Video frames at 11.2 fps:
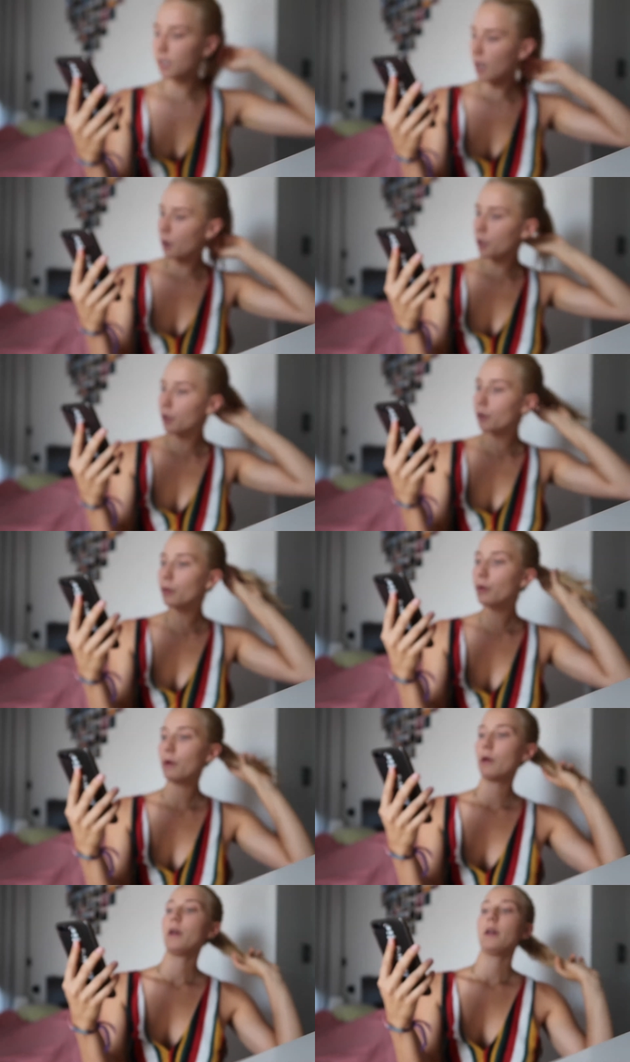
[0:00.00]
tell you,
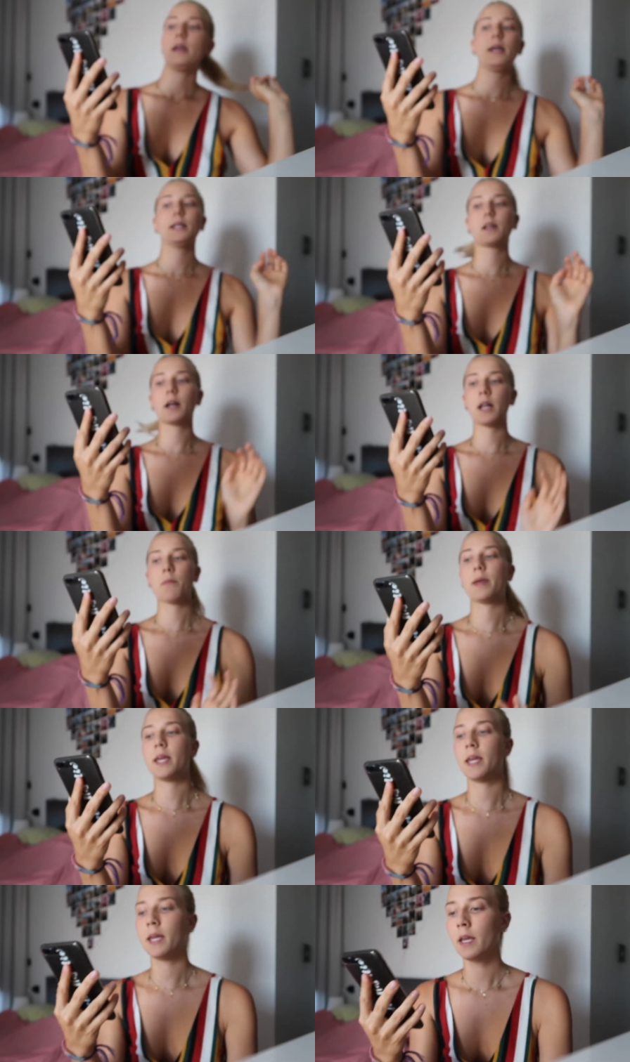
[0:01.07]
it's gonna
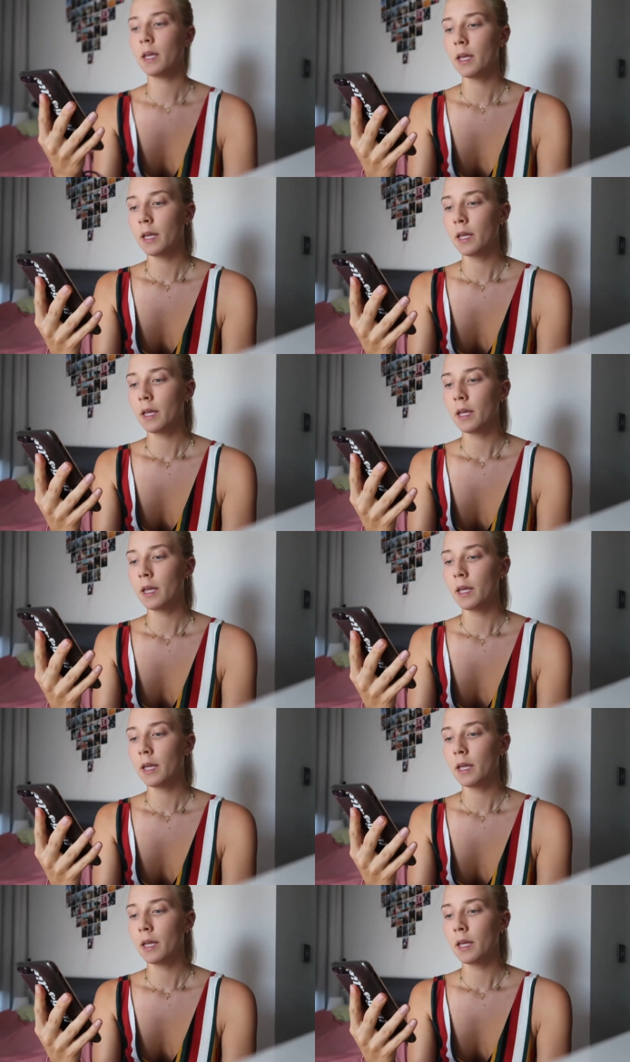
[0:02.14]
be